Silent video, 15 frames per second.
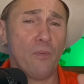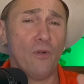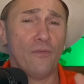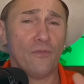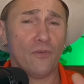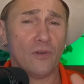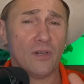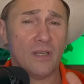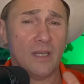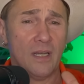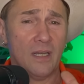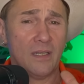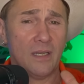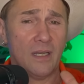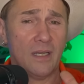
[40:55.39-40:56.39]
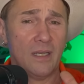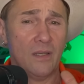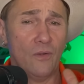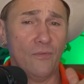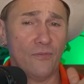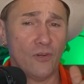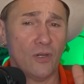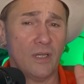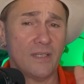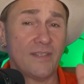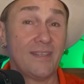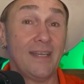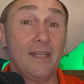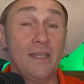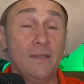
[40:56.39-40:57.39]
over a
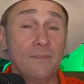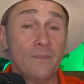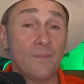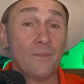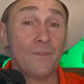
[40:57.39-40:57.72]
city,